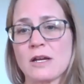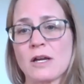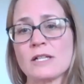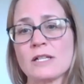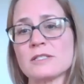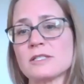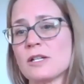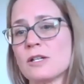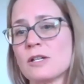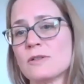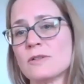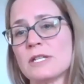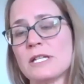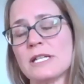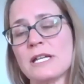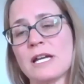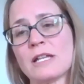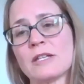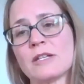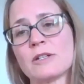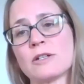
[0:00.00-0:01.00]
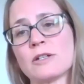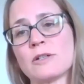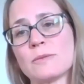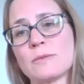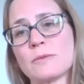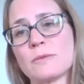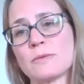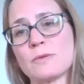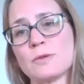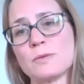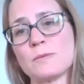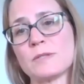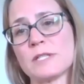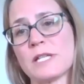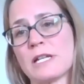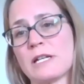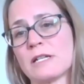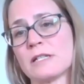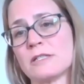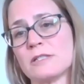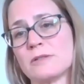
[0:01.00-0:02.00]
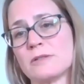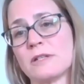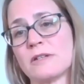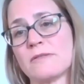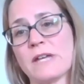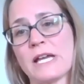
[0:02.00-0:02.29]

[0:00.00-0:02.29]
Also, the other groups that are doing